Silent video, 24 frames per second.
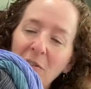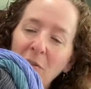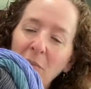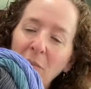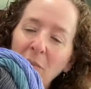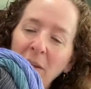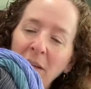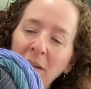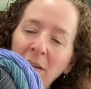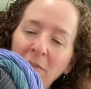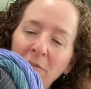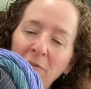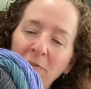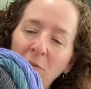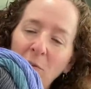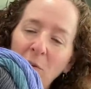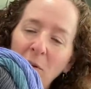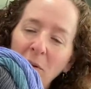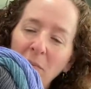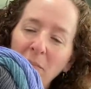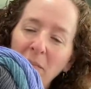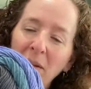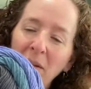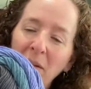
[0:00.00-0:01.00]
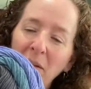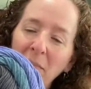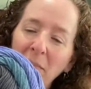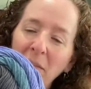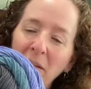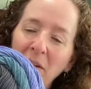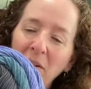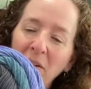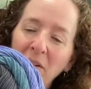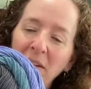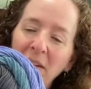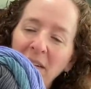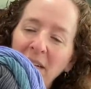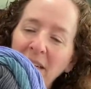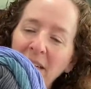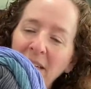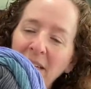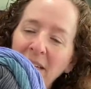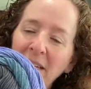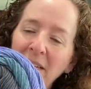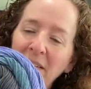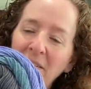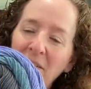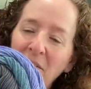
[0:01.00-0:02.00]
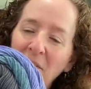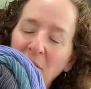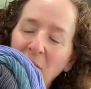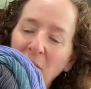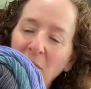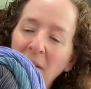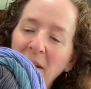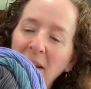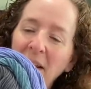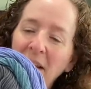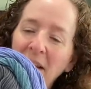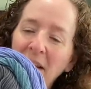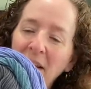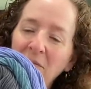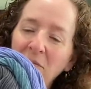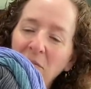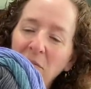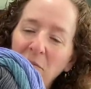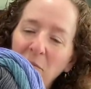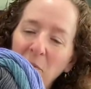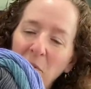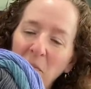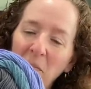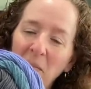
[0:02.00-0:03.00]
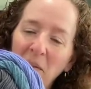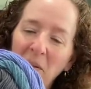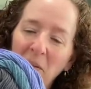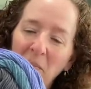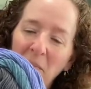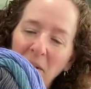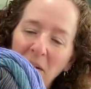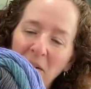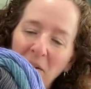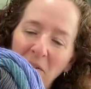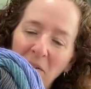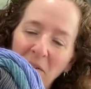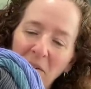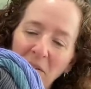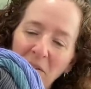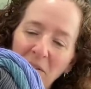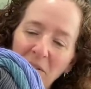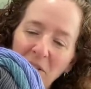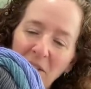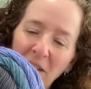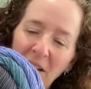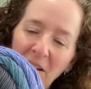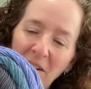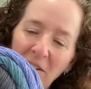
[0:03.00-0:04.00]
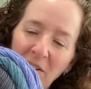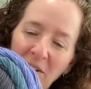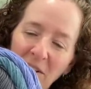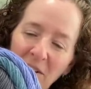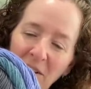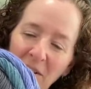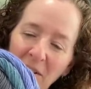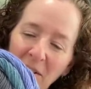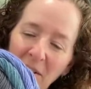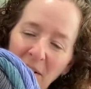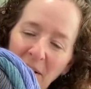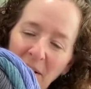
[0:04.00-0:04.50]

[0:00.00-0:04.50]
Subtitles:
3 to 4 millimeter knitting needle, 3.5 to 4 millimeter crochet hook.